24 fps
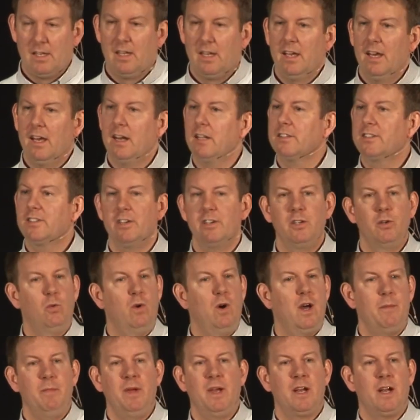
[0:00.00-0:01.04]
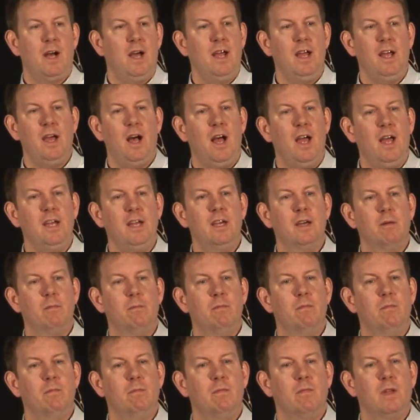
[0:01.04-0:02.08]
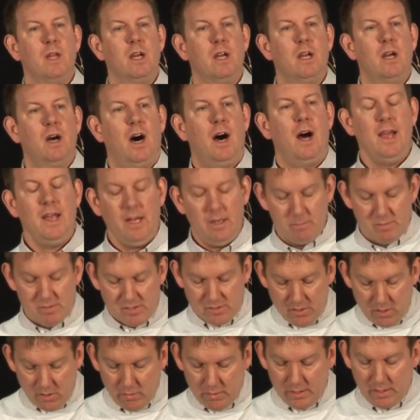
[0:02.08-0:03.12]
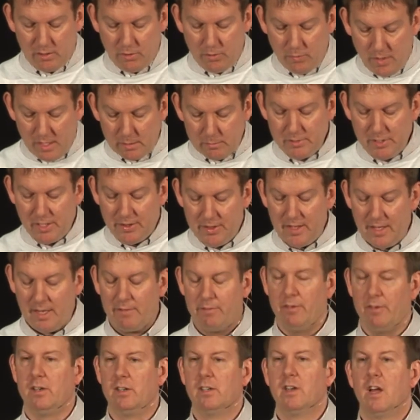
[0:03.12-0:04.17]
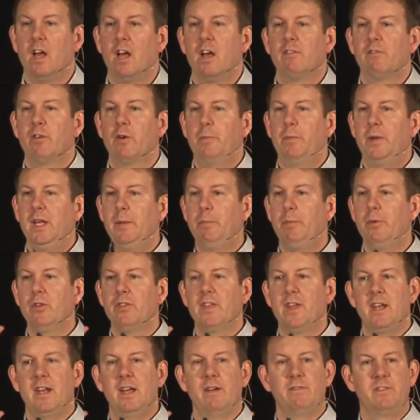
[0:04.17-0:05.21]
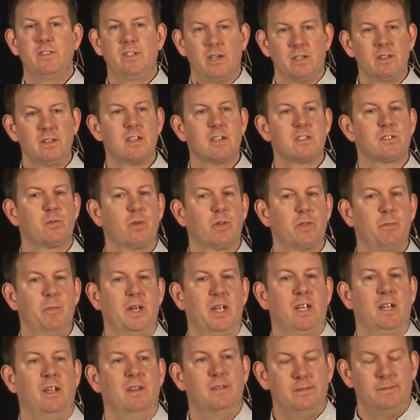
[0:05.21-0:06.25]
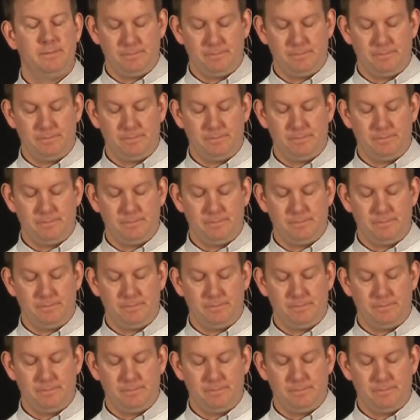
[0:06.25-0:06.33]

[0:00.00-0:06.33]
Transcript: And I'll tell you what, man, I am so incredibly thankful for people that have done this with me.